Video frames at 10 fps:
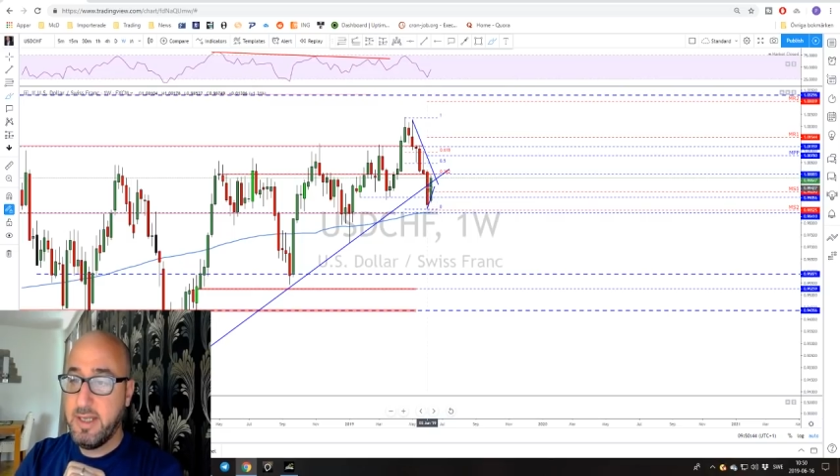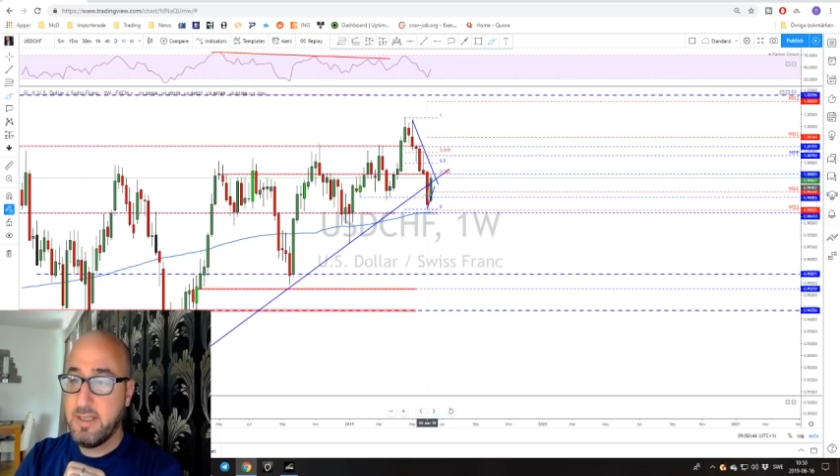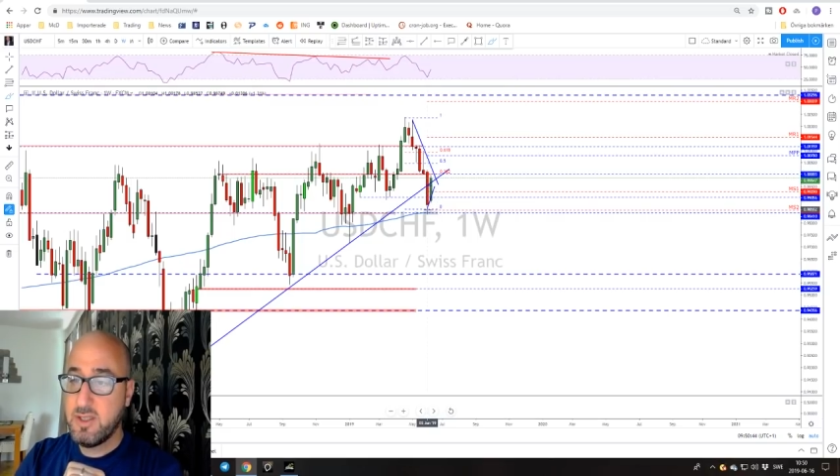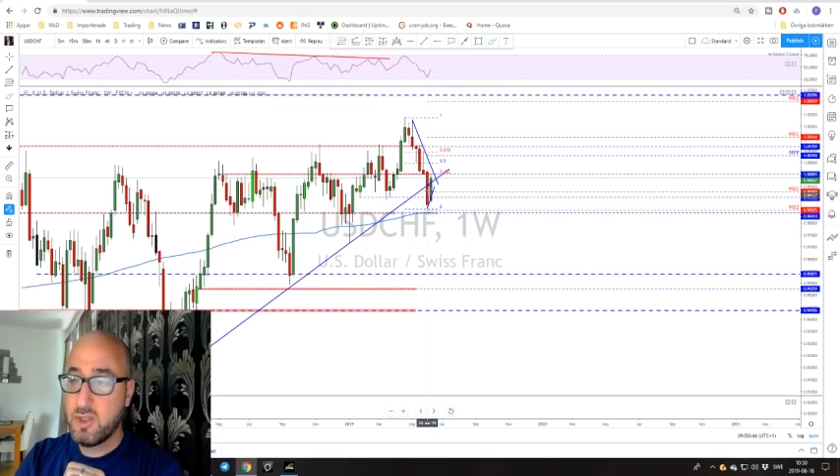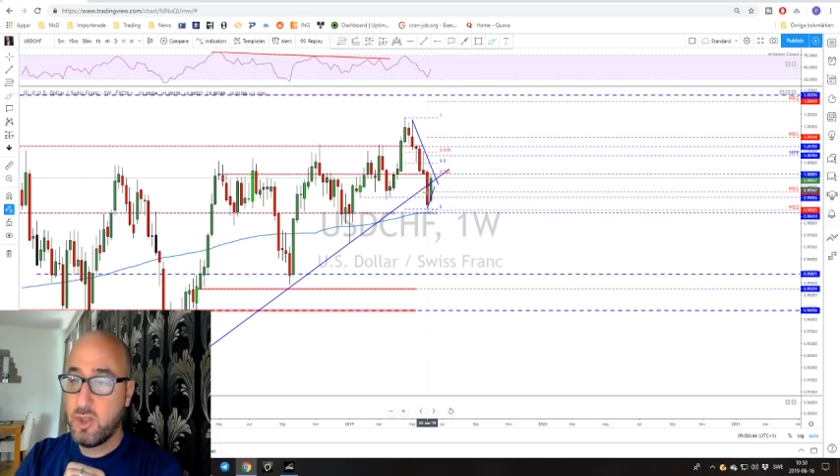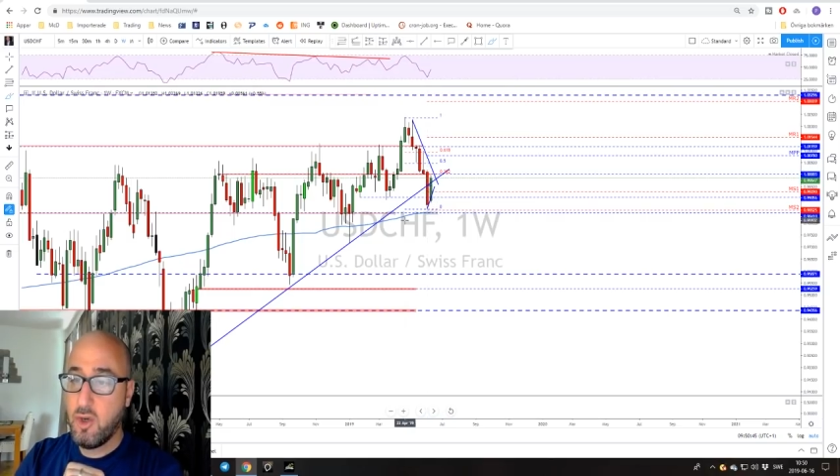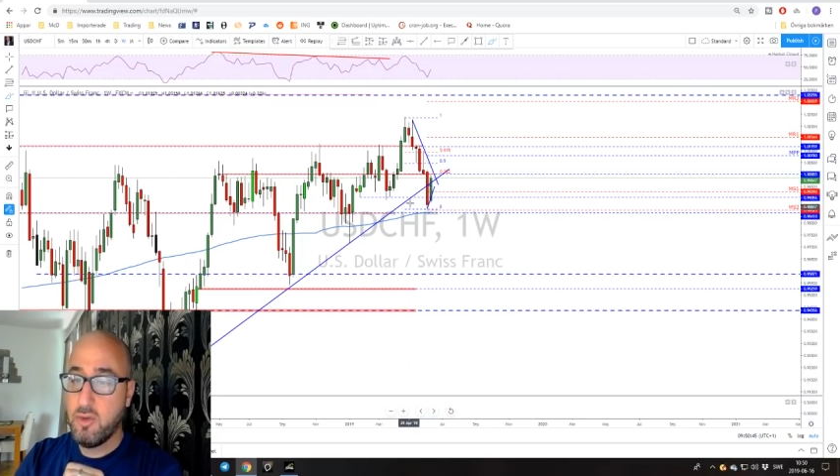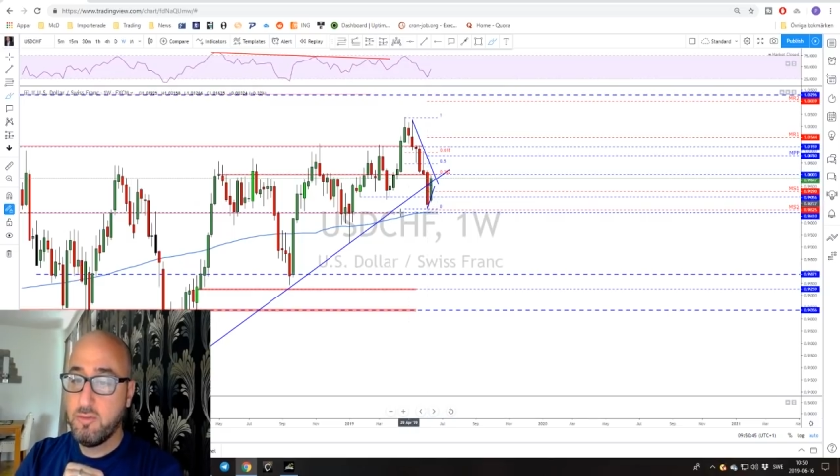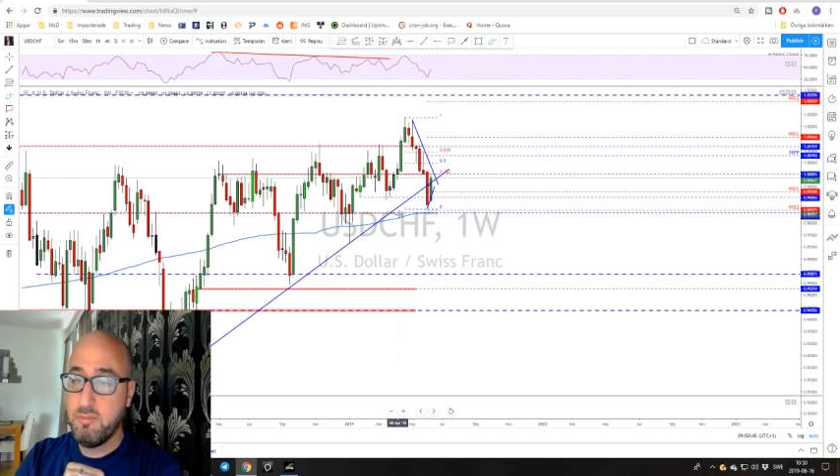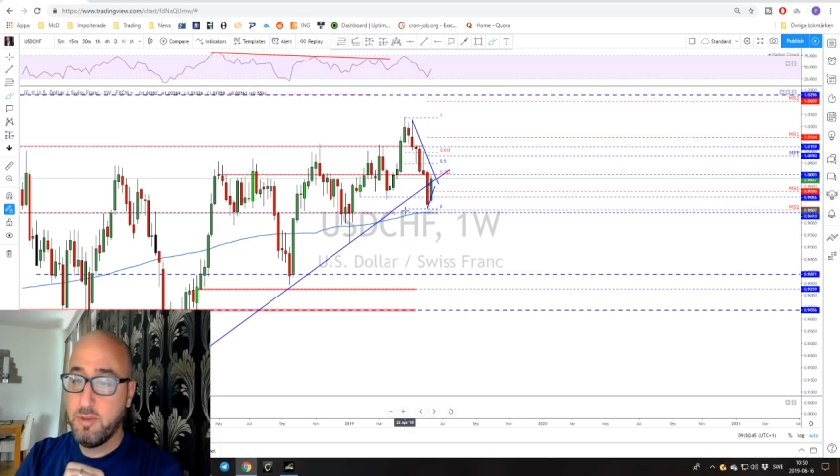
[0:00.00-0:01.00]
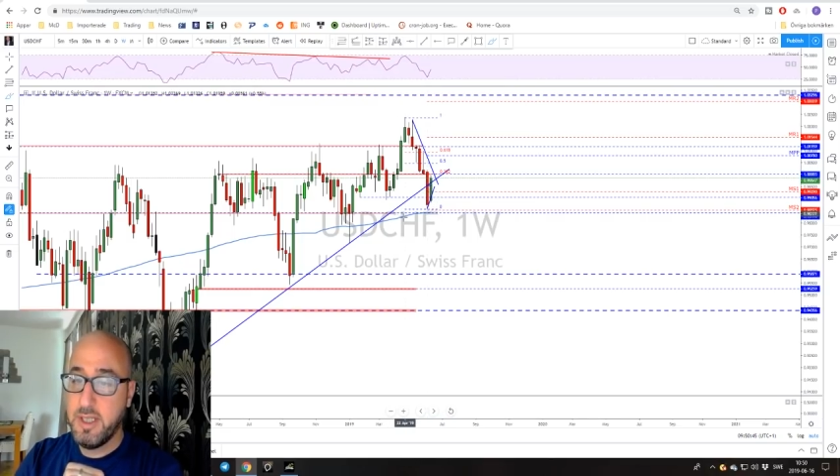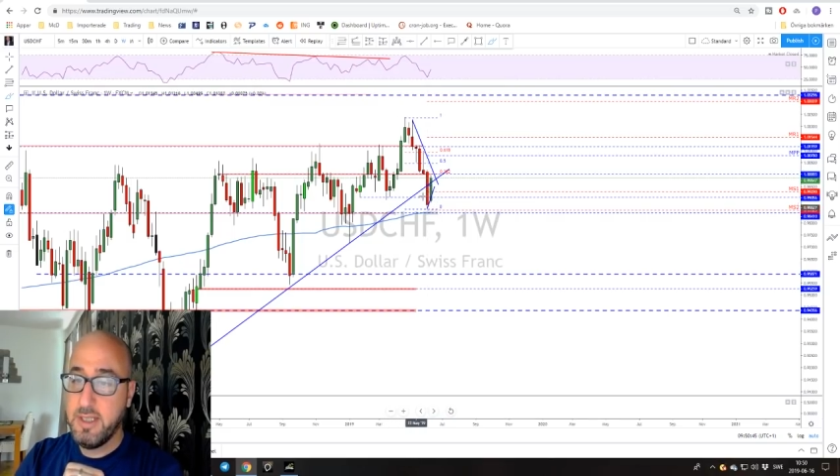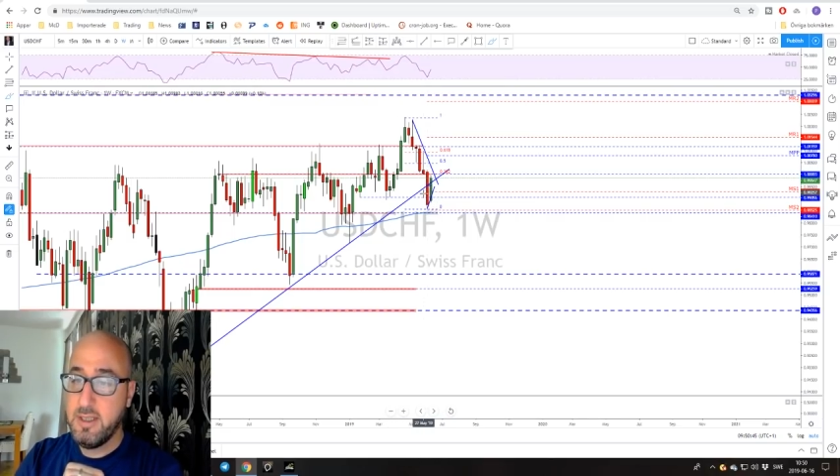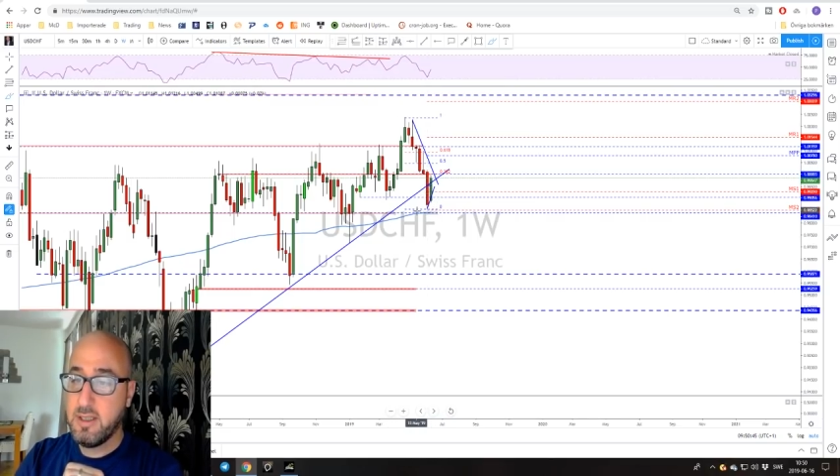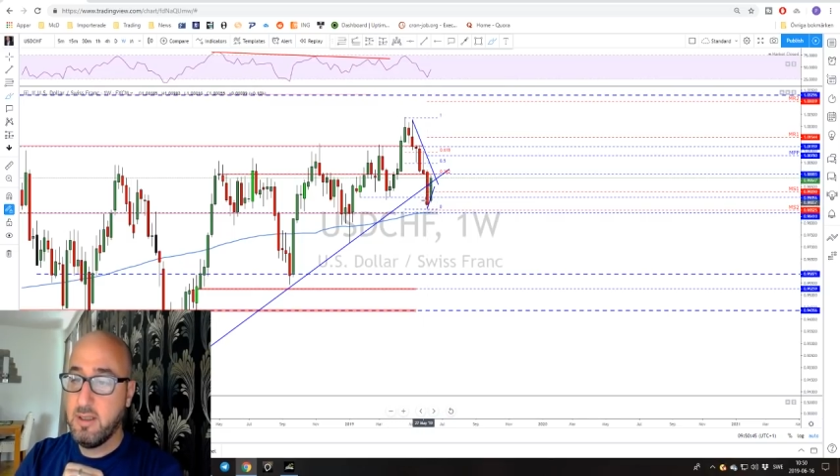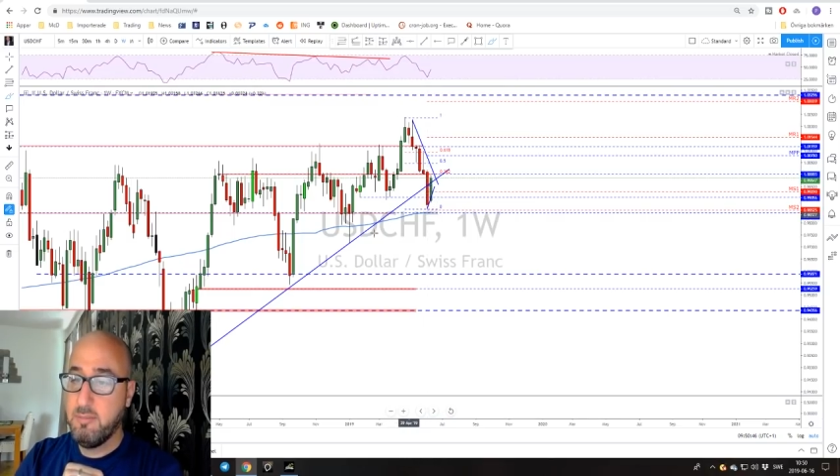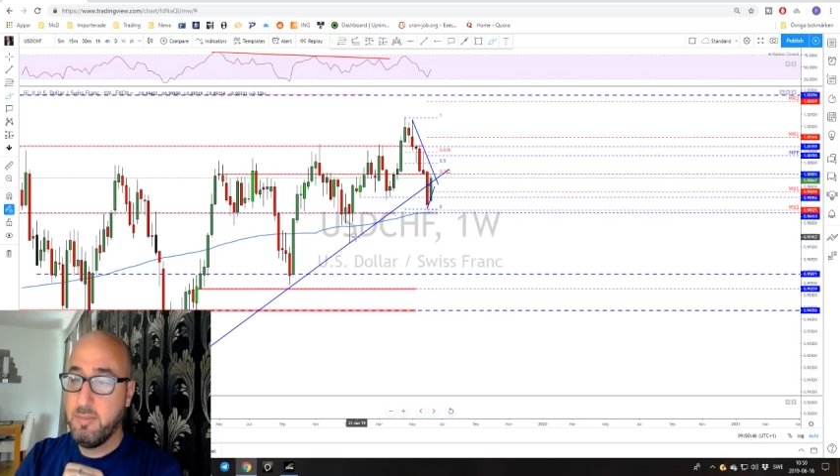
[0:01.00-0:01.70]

a strong break uh,